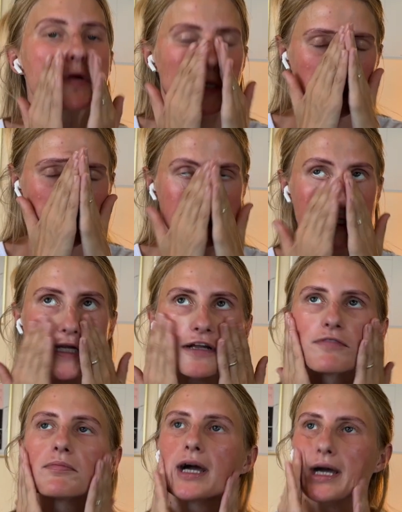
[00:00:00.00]
instead of
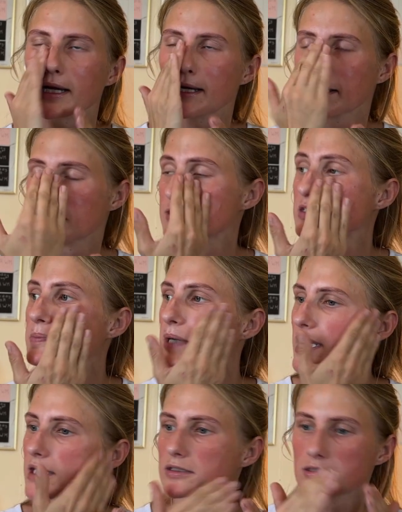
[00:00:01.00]
my
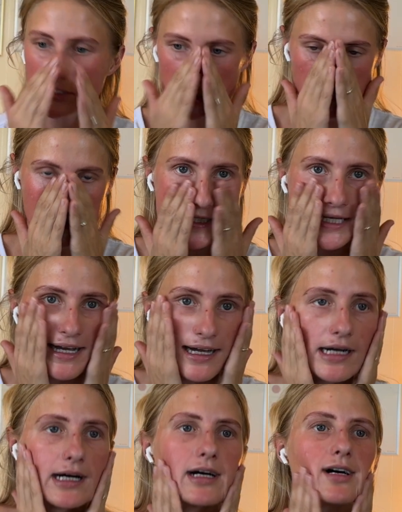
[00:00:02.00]
sponge
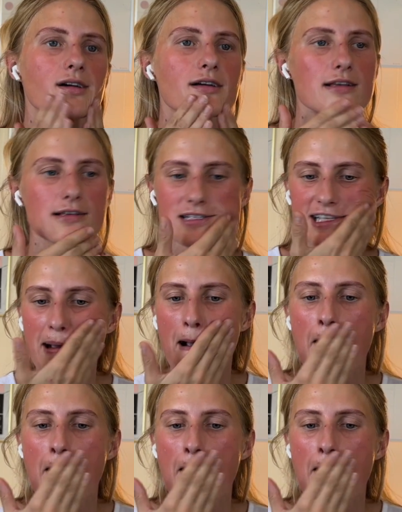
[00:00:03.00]
because